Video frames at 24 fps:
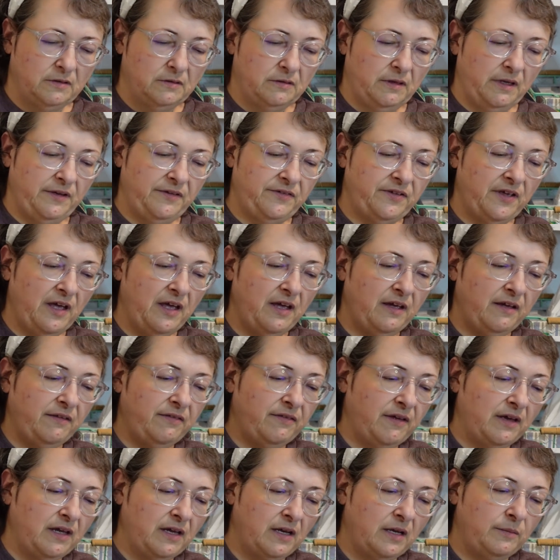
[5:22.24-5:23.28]
They say
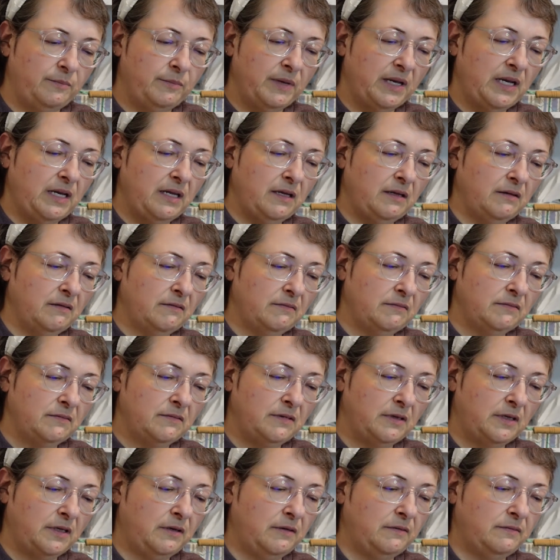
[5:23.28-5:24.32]
that admitting,
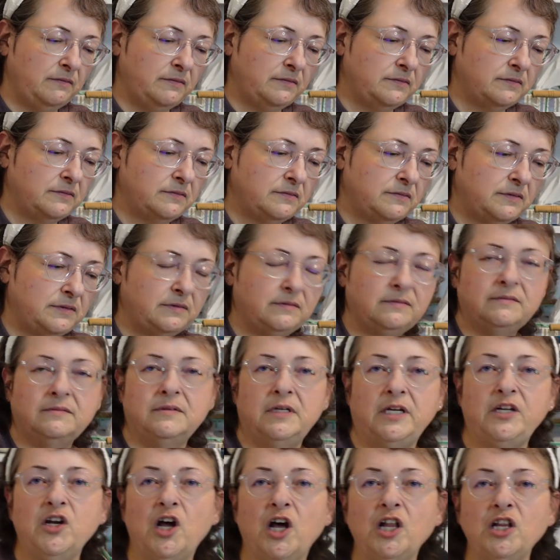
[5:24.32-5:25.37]

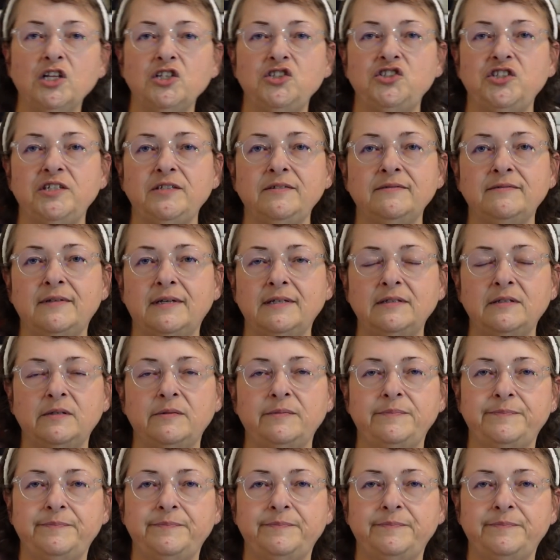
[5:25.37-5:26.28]
acknowledging, that's